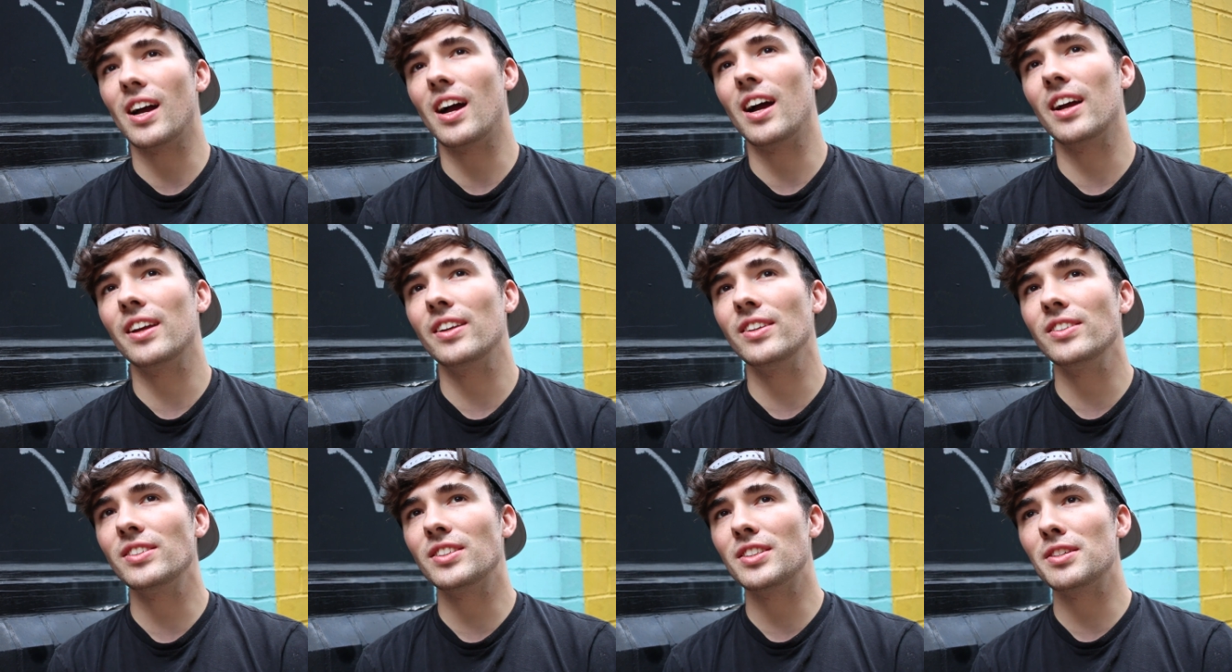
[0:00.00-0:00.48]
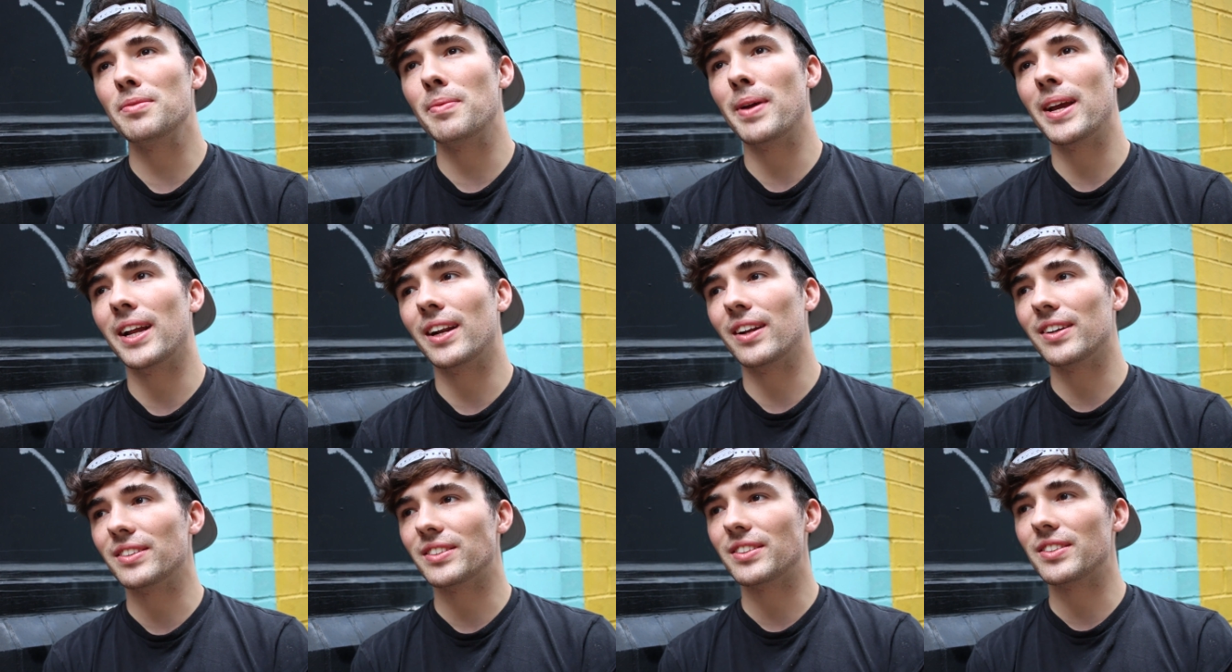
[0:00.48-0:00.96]
I used to
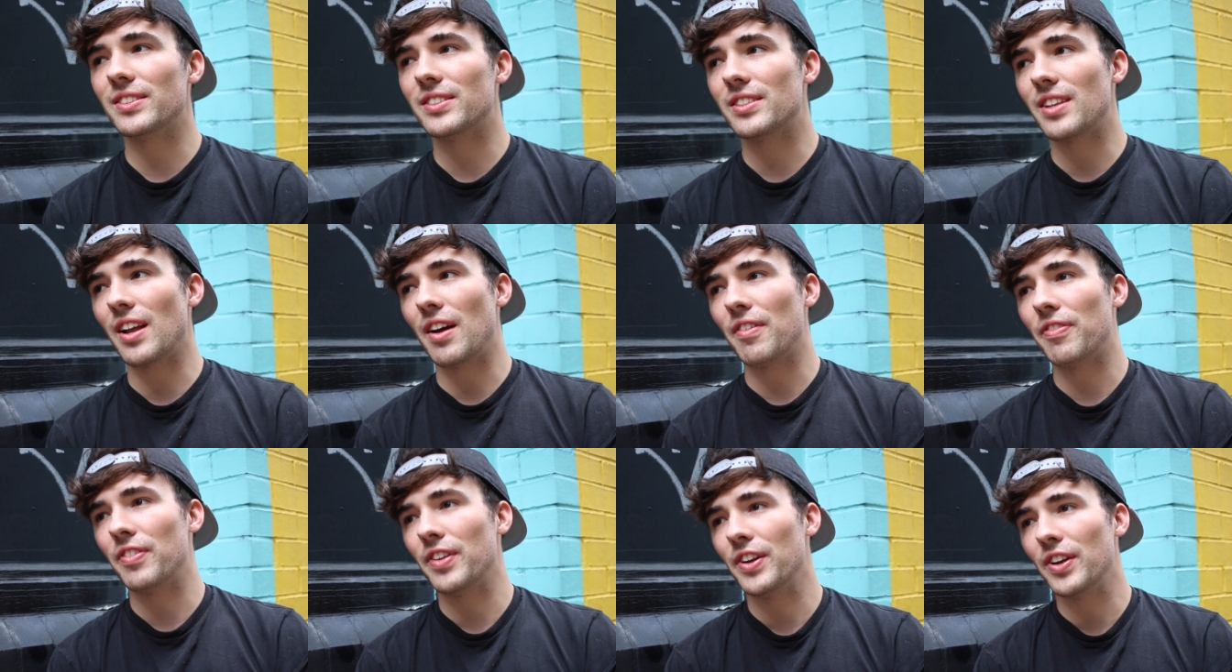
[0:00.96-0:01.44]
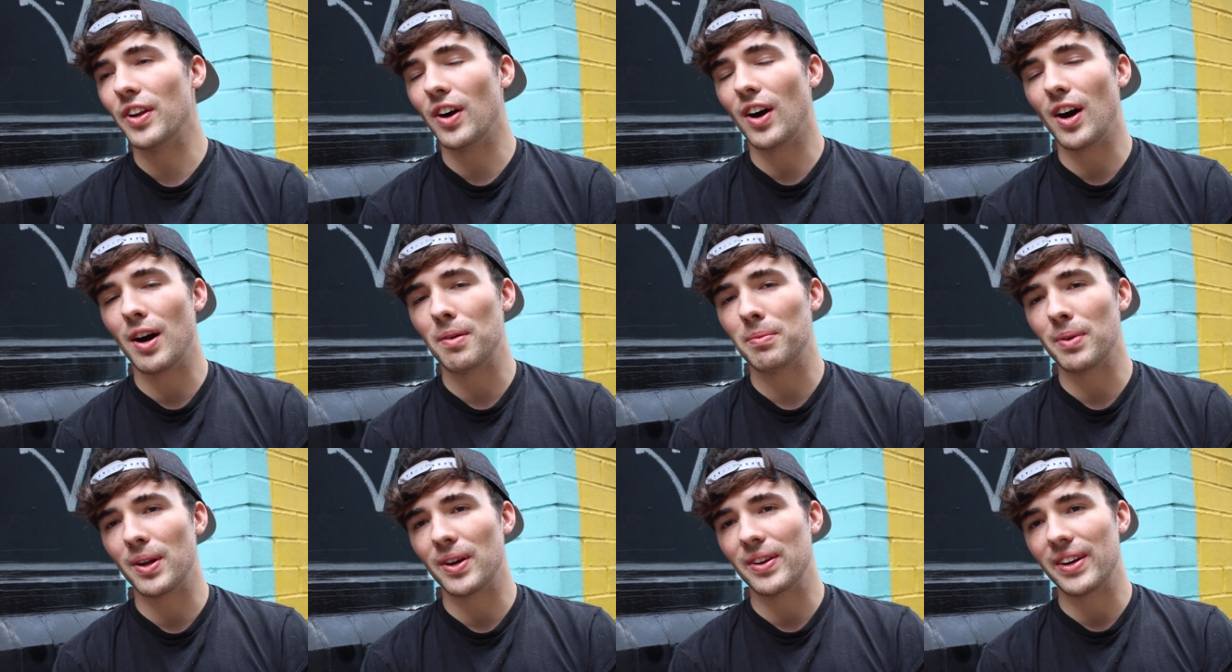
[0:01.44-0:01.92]
make lots of stuff and not
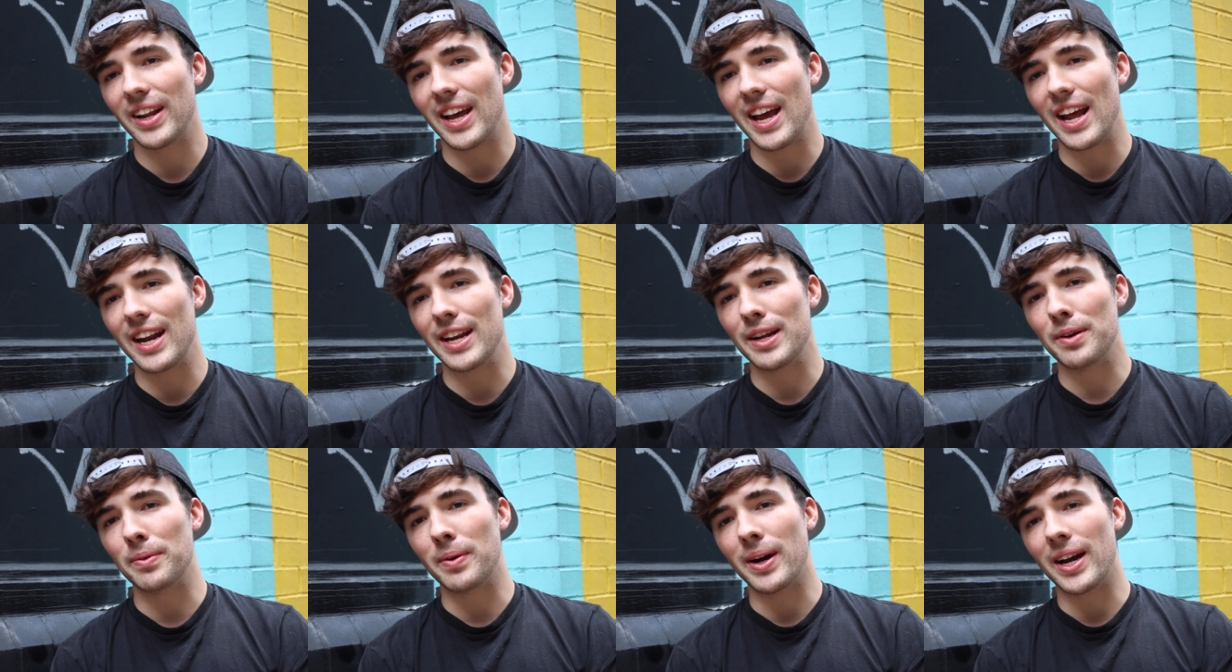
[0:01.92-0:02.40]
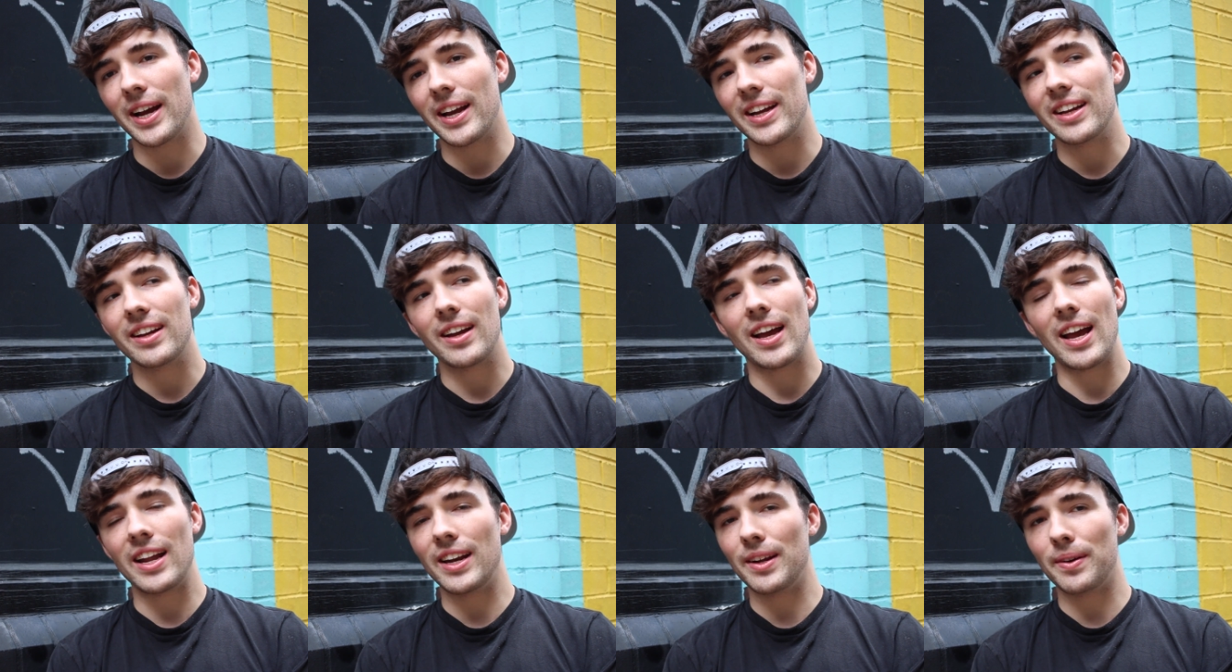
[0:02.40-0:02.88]
upload it
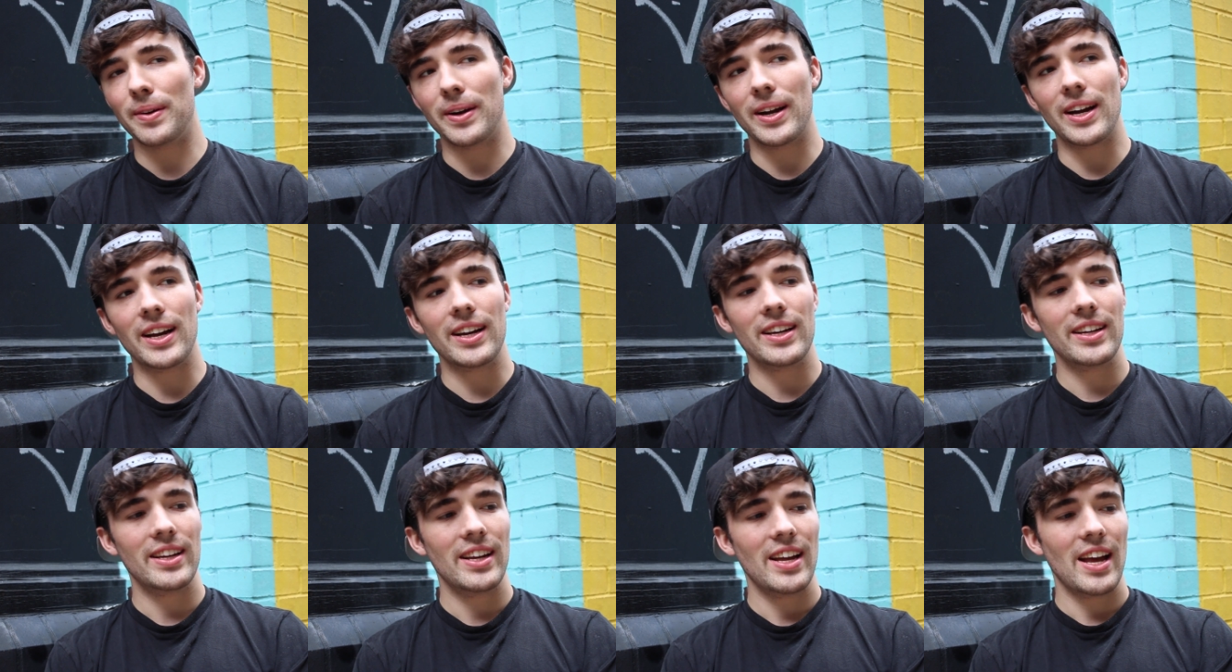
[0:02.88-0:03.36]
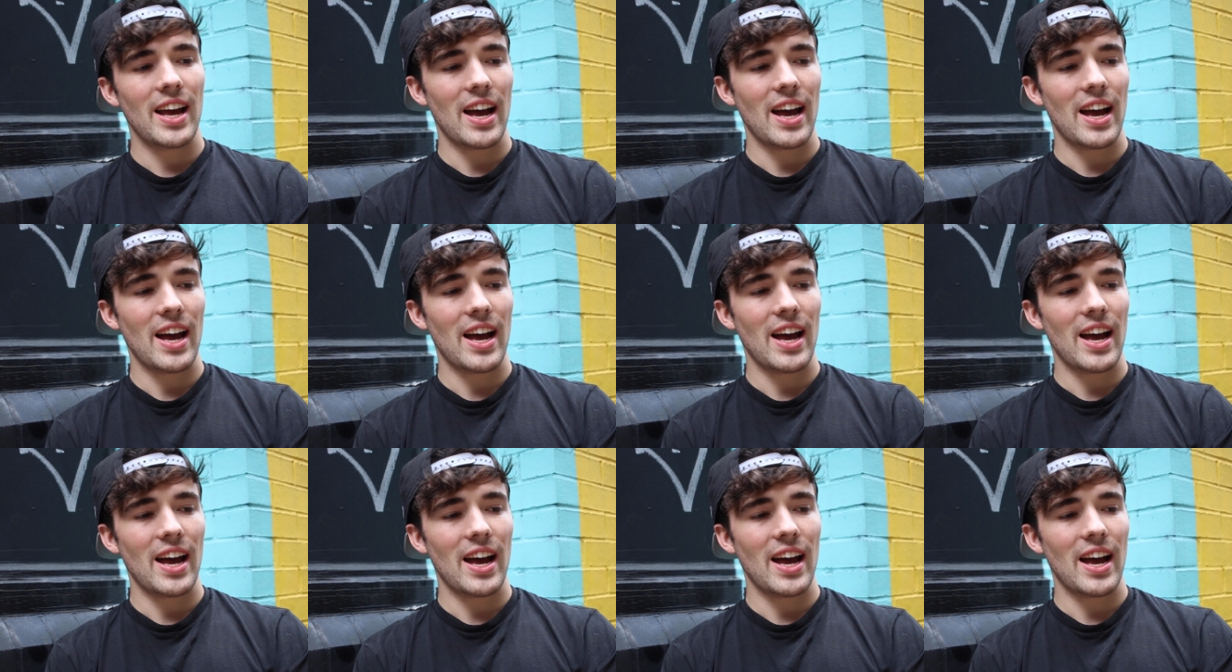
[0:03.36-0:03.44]
anywhere,